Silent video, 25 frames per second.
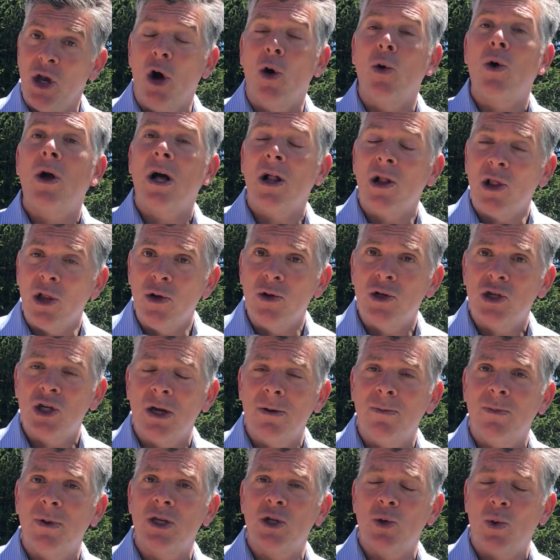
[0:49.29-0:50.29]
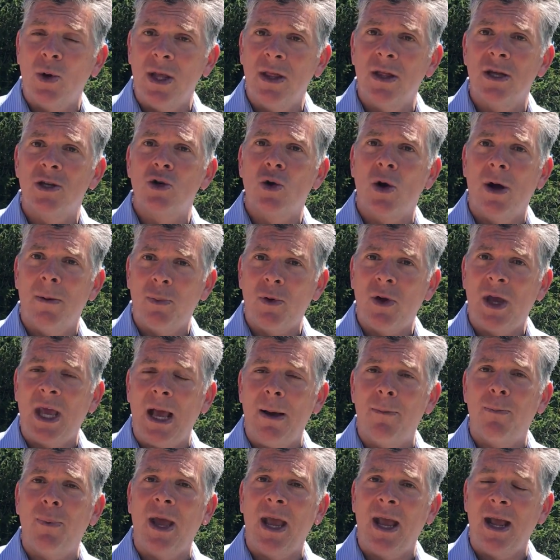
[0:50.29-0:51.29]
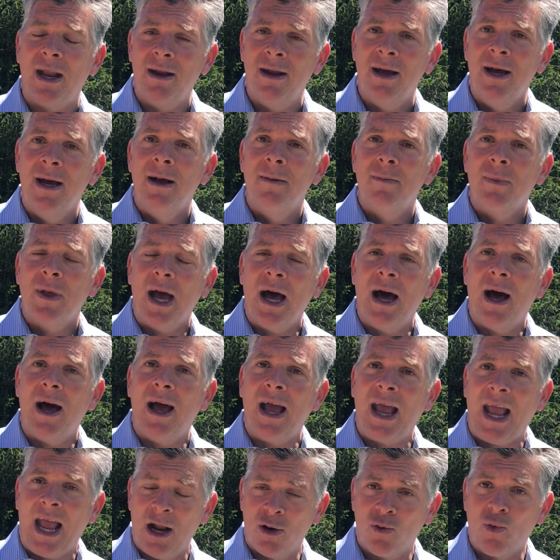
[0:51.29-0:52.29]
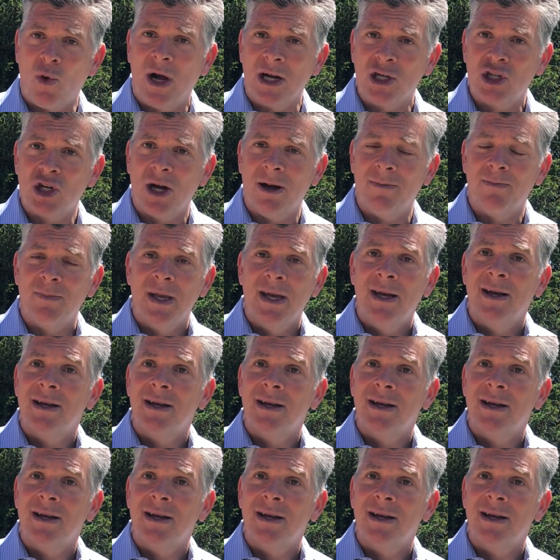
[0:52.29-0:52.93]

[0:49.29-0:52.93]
no collusion between the Trump campaign uh, and Russia.